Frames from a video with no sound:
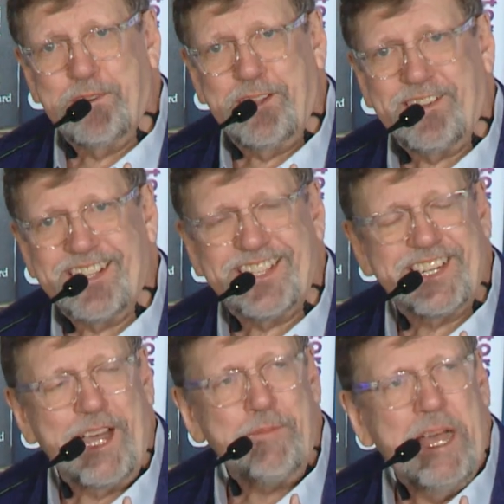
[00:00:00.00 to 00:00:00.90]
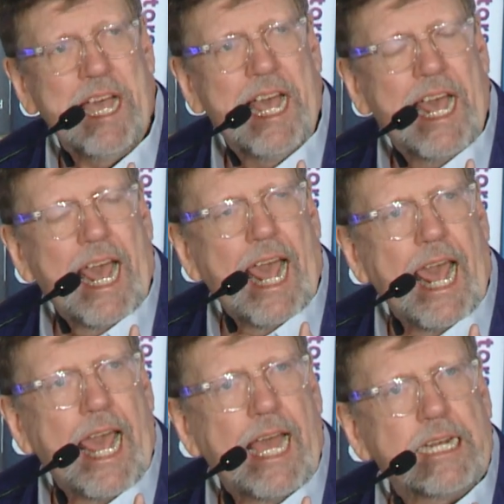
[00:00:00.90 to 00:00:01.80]
living at the time.
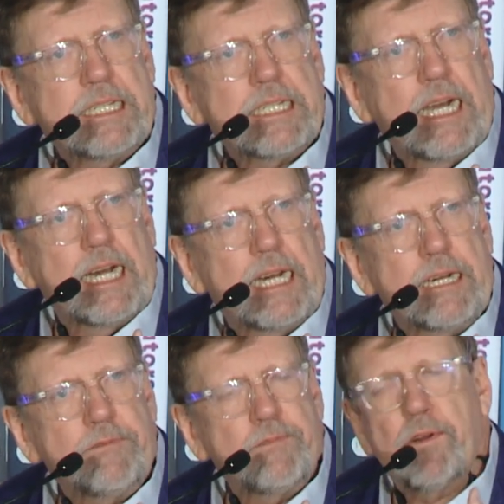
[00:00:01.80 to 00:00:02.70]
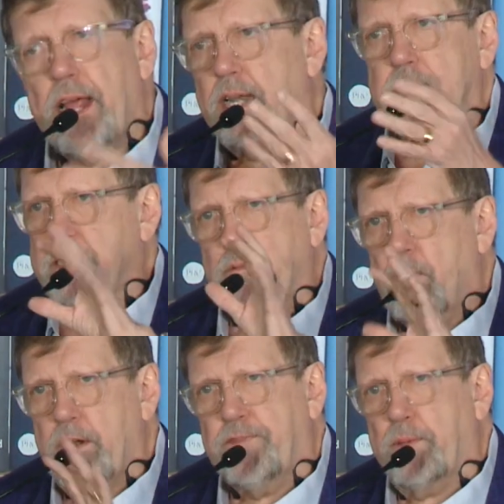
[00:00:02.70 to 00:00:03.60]
And Rhode Island is a
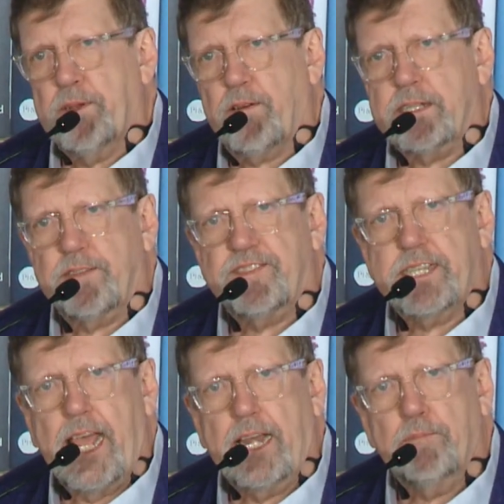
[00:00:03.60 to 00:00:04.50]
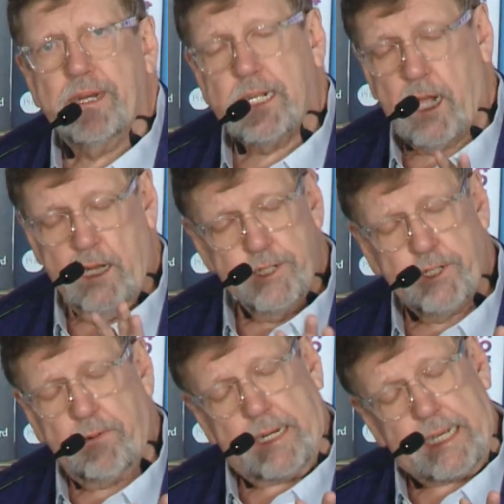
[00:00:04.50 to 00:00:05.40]
wonderfully progressive state, but
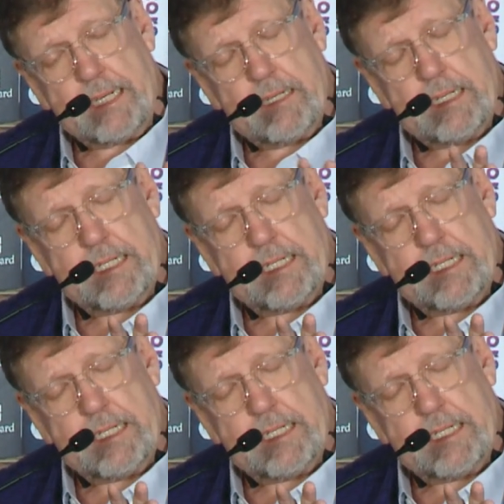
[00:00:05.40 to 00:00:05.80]
culturally,